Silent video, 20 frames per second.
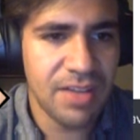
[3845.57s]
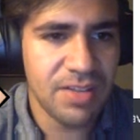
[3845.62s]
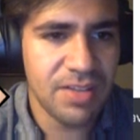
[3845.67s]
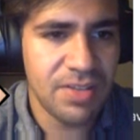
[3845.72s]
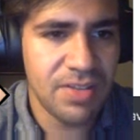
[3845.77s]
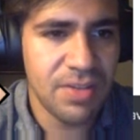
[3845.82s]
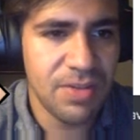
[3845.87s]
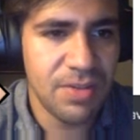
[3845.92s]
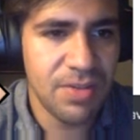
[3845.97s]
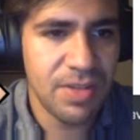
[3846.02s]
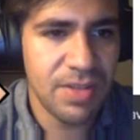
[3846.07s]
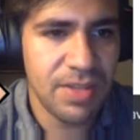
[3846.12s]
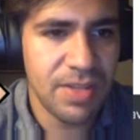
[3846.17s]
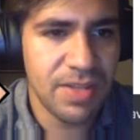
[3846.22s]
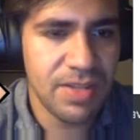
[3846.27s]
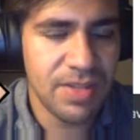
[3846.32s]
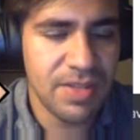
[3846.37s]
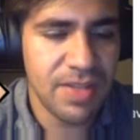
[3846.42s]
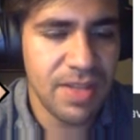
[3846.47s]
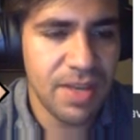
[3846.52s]
so it
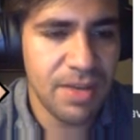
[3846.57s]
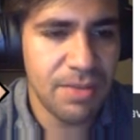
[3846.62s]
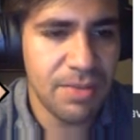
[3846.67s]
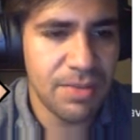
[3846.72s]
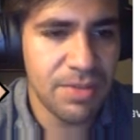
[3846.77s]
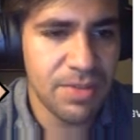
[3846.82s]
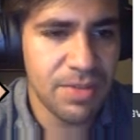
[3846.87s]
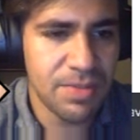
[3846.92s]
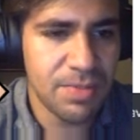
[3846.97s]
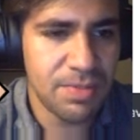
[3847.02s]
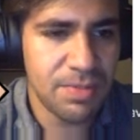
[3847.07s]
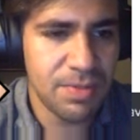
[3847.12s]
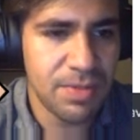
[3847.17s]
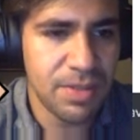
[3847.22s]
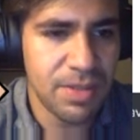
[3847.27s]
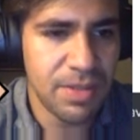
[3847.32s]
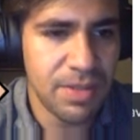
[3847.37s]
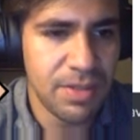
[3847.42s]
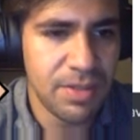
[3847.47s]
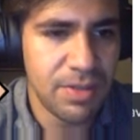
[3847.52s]
does that, which is
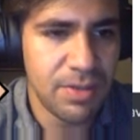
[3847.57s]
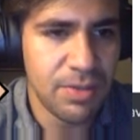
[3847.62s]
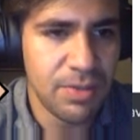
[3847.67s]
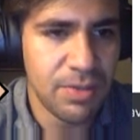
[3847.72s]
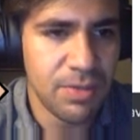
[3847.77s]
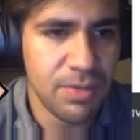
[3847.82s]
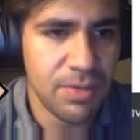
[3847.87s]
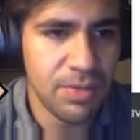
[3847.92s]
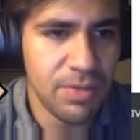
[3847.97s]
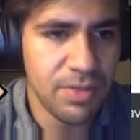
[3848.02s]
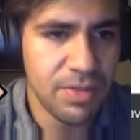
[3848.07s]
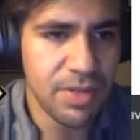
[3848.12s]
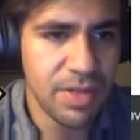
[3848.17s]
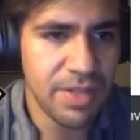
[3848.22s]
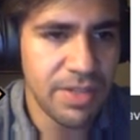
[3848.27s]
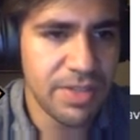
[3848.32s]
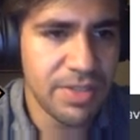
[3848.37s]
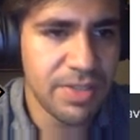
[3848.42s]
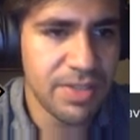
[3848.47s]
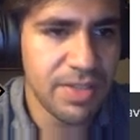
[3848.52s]
pretty cool.
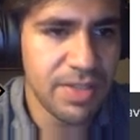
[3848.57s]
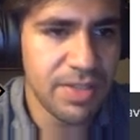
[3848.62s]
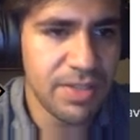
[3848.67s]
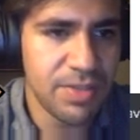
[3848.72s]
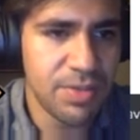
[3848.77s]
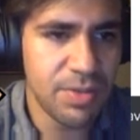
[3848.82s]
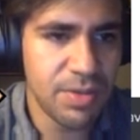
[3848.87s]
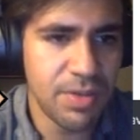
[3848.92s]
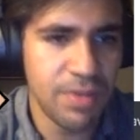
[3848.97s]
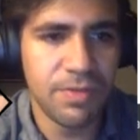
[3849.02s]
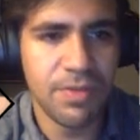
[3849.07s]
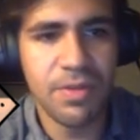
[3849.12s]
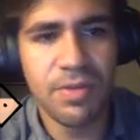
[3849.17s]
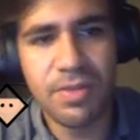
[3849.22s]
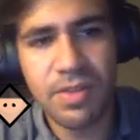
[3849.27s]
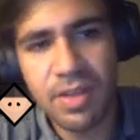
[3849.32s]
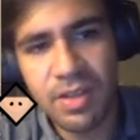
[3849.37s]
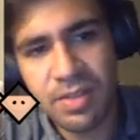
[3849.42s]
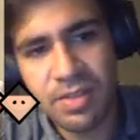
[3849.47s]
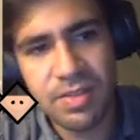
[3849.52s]
I just need to tweak a few
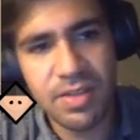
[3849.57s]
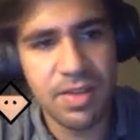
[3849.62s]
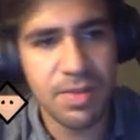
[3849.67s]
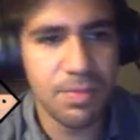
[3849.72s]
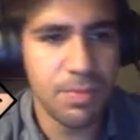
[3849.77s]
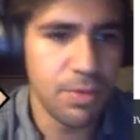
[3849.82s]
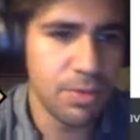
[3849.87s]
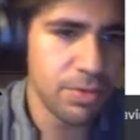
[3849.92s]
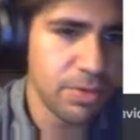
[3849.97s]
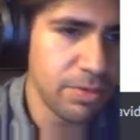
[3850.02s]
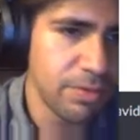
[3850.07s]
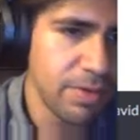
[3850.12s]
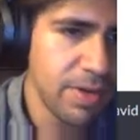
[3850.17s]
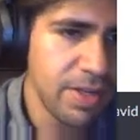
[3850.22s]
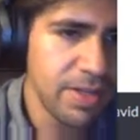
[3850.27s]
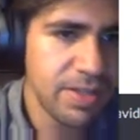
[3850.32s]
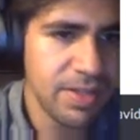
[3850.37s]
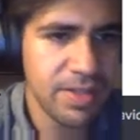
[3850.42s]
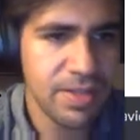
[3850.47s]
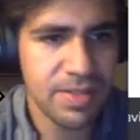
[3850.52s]
things like border
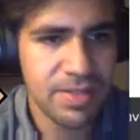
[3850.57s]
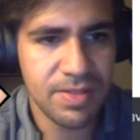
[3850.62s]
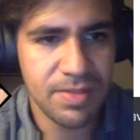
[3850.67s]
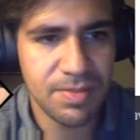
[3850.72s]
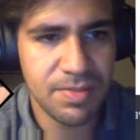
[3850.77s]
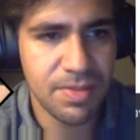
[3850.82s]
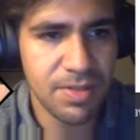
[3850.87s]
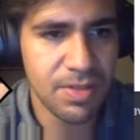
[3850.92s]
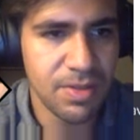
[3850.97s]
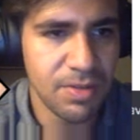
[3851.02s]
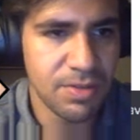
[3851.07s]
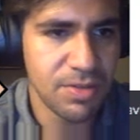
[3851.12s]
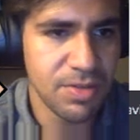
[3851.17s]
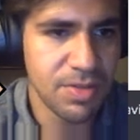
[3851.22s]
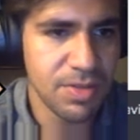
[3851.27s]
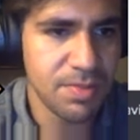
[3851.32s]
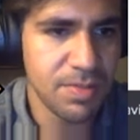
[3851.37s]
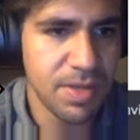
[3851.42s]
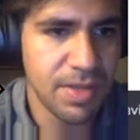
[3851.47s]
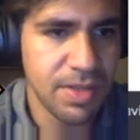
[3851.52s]
radius,
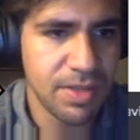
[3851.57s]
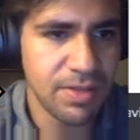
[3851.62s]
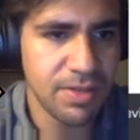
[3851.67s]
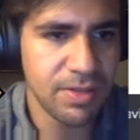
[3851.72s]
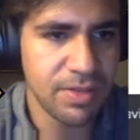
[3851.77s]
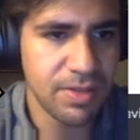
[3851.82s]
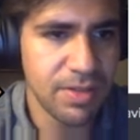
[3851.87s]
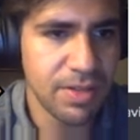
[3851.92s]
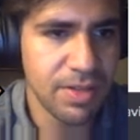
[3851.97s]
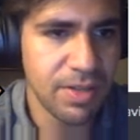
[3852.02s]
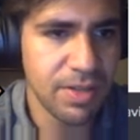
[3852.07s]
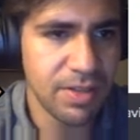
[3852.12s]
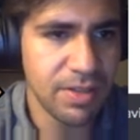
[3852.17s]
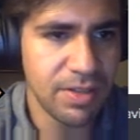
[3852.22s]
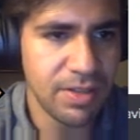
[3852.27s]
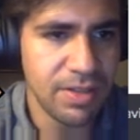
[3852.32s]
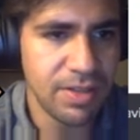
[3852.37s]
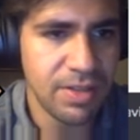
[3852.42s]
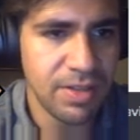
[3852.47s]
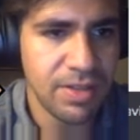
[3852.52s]
just make it look
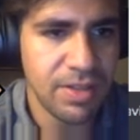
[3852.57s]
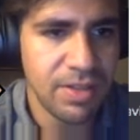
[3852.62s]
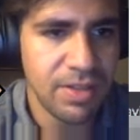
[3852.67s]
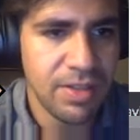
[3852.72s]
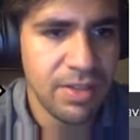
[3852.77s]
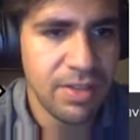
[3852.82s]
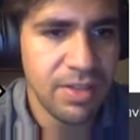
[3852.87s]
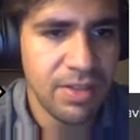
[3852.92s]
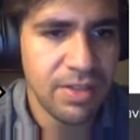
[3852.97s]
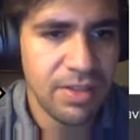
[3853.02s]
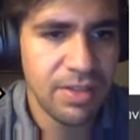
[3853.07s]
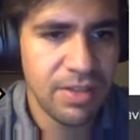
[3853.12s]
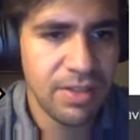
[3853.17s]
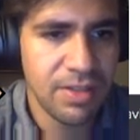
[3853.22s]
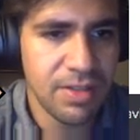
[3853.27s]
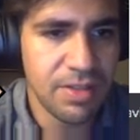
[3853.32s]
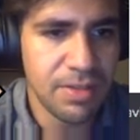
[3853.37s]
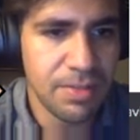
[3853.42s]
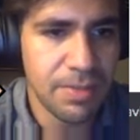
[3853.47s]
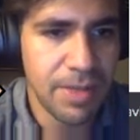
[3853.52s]
a
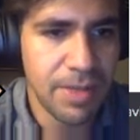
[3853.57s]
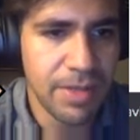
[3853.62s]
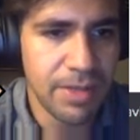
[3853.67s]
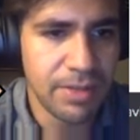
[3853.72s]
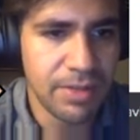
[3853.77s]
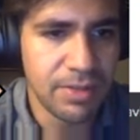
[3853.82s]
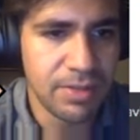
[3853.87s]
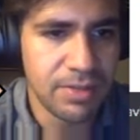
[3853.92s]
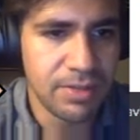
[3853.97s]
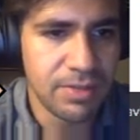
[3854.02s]
little better.